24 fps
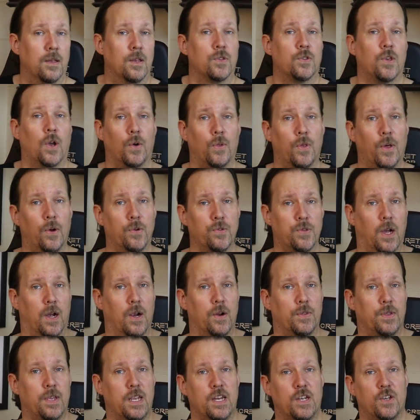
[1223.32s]
So those
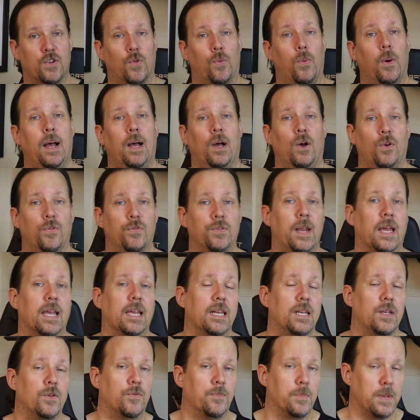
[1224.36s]
are the 12
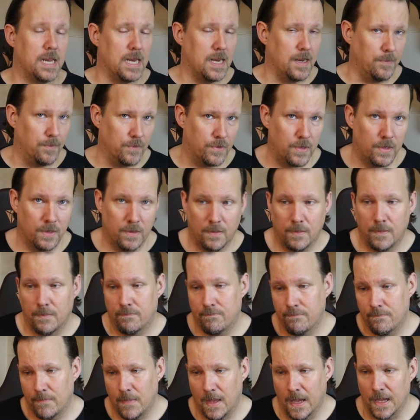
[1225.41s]
negative memes
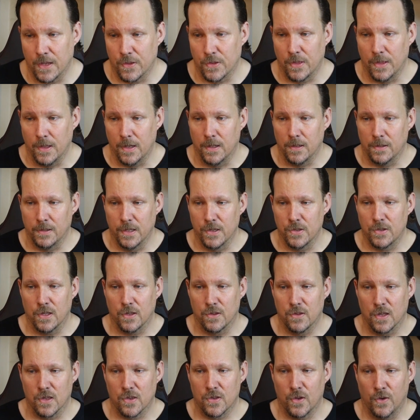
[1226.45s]
as the list
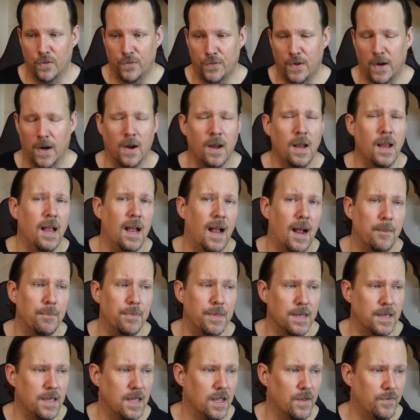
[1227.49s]
exists so far. I'm
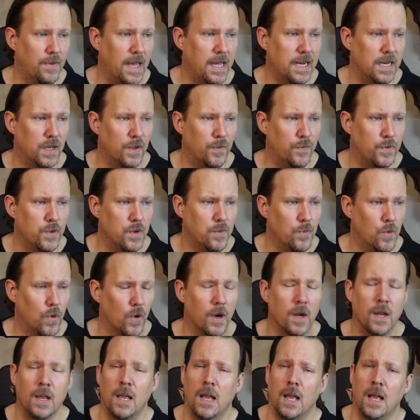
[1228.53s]
thinking of adding a few
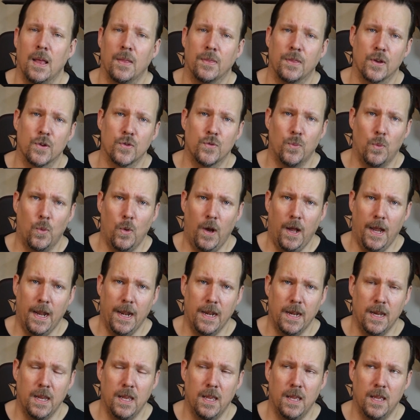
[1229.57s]
more. There's
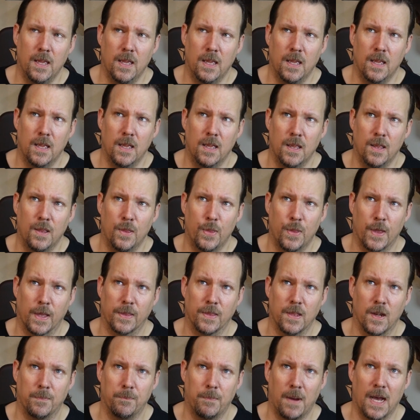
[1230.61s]
one
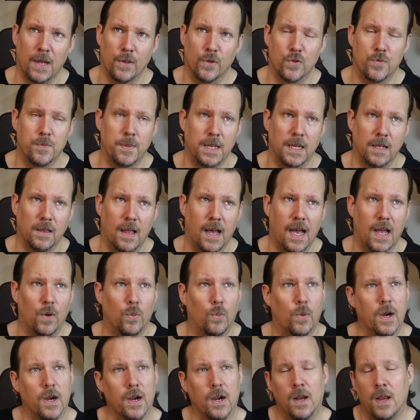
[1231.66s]
thing that bothers me a lot
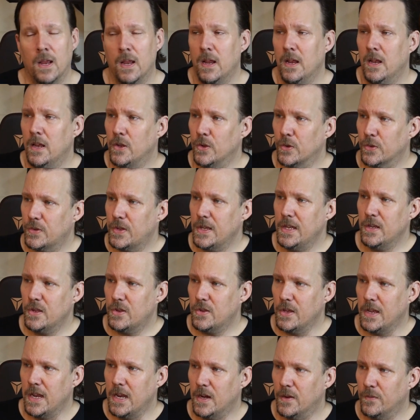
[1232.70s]
where you'll see a
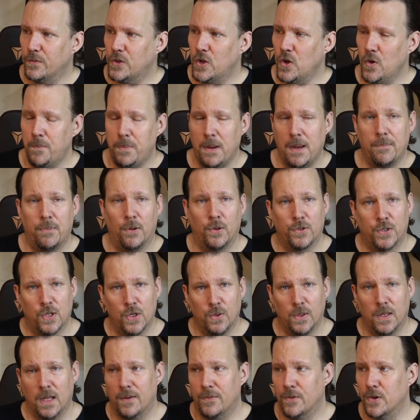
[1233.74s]
scene of two people,
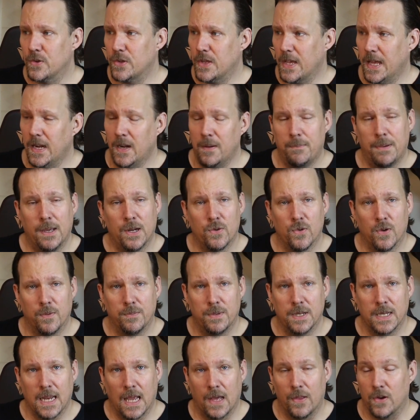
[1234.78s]
two lovers in a bedroom
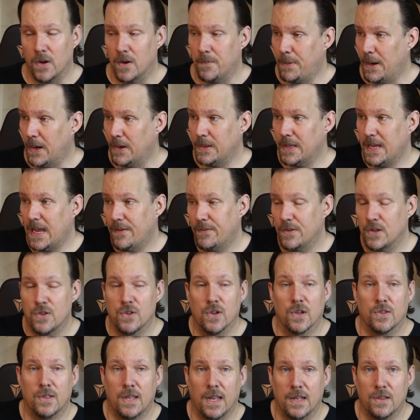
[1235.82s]
together, apparently having
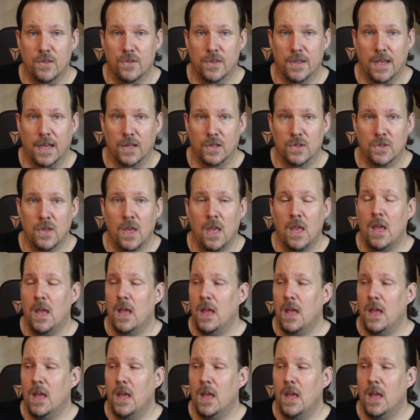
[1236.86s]
just had sex,